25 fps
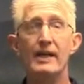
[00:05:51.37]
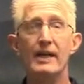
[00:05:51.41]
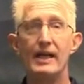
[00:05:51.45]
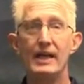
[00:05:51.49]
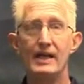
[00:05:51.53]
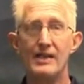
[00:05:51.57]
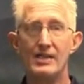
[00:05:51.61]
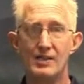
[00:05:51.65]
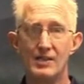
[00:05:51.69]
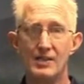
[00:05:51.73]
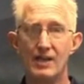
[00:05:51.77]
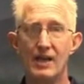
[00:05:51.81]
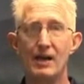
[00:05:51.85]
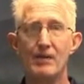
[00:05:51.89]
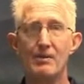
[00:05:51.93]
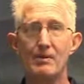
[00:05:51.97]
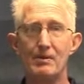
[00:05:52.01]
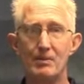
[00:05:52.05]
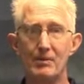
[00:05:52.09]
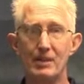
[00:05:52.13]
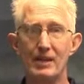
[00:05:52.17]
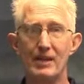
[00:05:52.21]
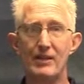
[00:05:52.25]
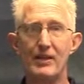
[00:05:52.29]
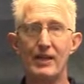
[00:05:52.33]
it's time
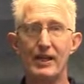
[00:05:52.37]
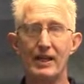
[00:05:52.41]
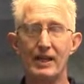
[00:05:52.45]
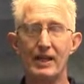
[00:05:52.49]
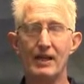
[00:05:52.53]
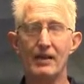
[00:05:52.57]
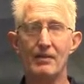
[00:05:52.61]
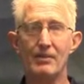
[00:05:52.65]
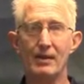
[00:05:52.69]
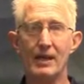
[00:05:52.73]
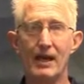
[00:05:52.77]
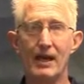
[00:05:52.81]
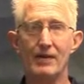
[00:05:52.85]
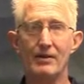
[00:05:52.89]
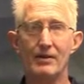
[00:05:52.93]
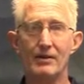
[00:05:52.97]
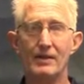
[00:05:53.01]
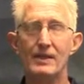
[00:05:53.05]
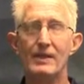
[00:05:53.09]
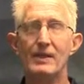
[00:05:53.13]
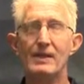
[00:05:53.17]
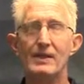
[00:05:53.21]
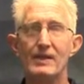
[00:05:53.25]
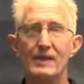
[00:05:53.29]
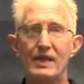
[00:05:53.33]
to be thinking about
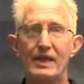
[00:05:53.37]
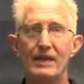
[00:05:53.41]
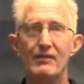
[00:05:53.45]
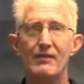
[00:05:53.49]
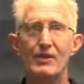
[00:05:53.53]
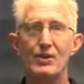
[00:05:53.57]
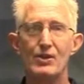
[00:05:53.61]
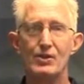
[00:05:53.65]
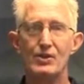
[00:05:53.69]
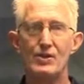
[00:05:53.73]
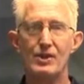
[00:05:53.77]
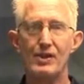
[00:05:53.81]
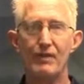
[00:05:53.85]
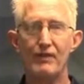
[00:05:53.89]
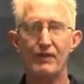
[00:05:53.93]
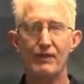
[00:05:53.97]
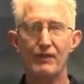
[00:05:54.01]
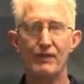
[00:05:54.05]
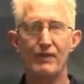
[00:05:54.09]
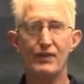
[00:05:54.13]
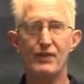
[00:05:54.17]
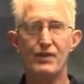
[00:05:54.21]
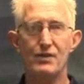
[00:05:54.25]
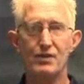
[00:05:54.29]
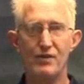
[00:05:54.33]
giving yourself the
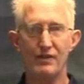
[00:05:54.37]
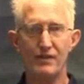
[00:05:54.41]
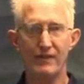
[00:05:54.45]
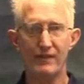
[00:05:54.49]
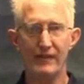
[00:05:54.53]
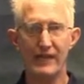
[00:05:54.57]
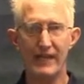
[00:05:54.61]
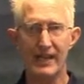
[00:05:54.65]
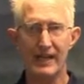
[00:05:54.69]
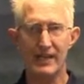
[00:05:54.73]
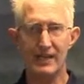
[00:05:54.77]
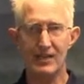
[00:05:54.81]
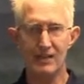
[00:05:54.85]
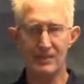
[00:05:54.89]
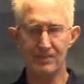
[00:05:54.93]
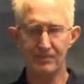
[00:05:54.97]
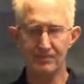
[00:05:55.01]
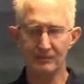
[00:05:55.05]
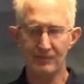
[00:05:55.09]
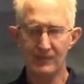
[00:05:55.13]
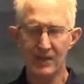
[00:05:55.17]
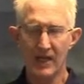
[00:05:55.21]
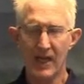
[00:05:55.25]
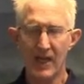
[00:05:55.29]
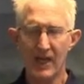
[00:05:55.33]
Fisher advantage.
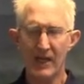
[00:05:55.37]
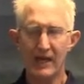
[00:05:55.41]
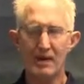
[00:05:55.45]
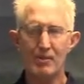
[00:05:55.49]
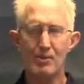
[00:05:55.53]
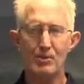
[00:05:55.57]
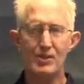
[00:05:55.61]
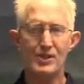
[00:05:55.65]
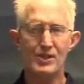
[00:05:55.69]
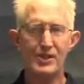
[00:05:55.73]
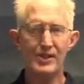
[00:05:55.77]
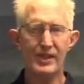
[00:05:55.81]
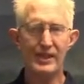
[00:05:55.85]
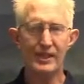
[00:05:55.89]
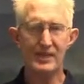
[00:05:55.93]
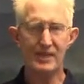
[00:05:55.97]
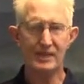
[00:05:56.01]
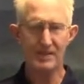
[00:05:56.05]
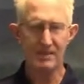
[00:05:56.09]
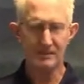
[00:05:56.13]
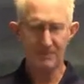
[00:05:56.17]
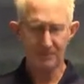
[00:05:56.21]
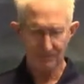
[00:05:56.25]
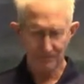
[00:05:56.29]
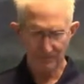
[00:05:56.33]
And number
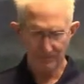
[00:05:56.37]
6,